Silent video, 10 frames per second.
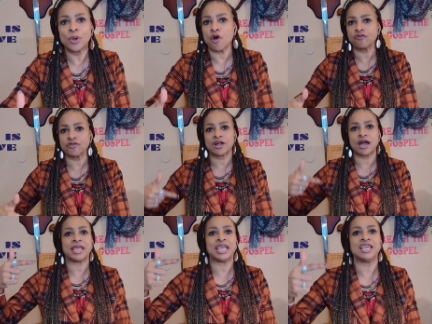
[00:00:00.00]
We
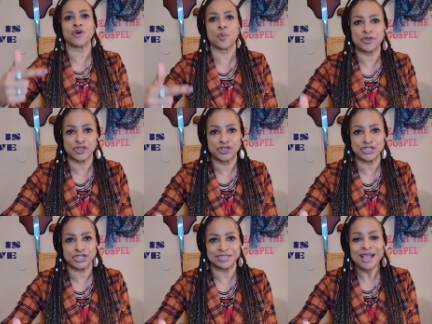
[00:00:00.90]
overcome evil with
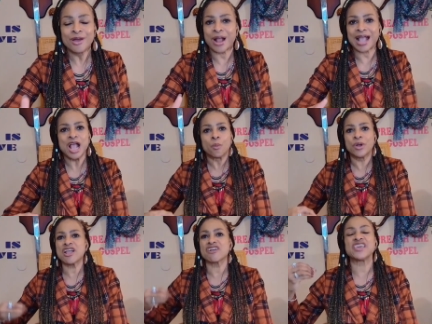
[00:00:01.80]
good, right?
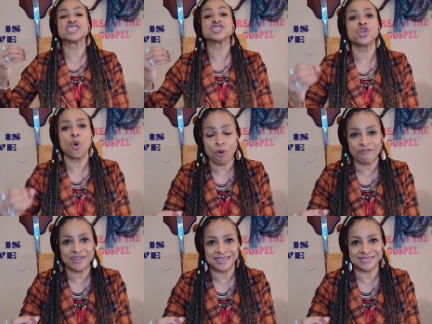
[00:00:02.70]
We are
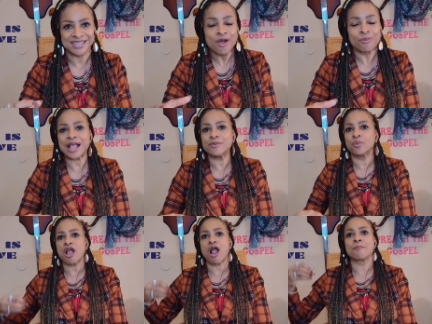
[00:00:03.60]
victorious, right?
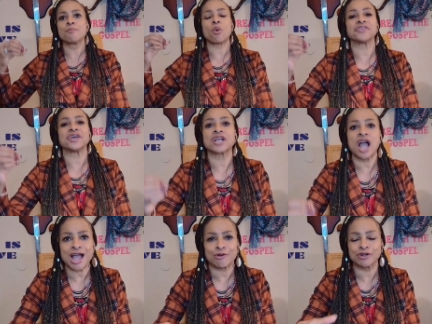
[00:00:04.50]
We are more than
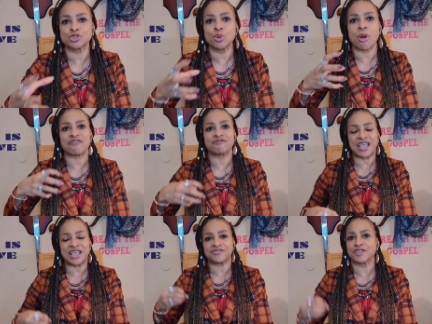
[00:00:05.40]
conquerors through our
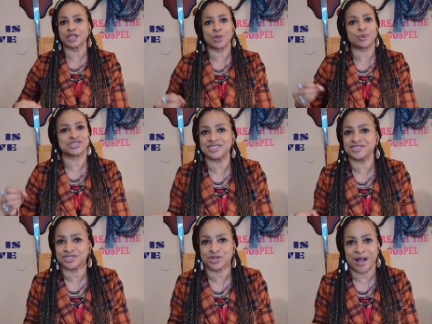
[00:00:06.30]
faith in the Lord
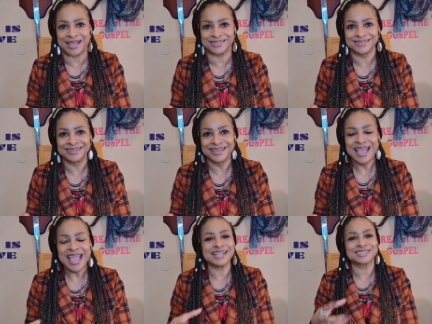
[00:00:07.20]
Jesus Christ.
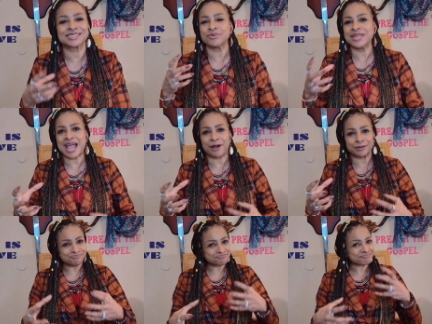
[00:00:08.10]
And so
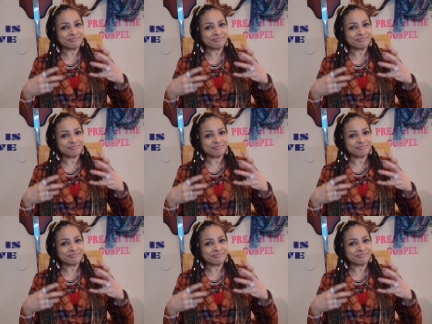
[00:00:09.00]
now